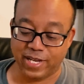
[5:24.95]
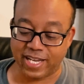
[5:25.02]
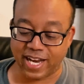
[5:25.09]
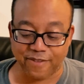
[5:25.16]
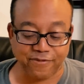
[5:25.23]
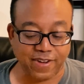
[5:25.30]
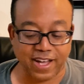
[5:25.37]
can
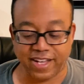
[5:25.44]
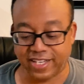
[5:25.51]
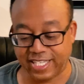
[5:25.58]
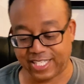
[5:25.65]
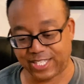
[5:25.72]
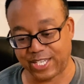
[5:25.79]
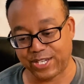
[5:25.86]

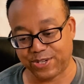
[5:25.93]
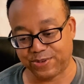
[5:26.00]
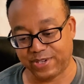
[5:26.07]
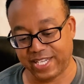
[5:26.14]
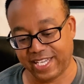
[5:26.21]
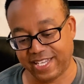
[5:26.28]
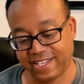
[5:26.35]
finally see who
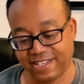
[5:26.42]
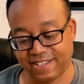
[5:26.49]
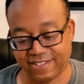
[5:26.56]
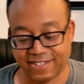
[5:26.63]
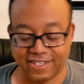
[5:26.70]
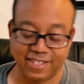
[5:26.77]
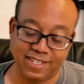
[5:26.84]
he
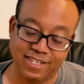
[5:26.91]
is.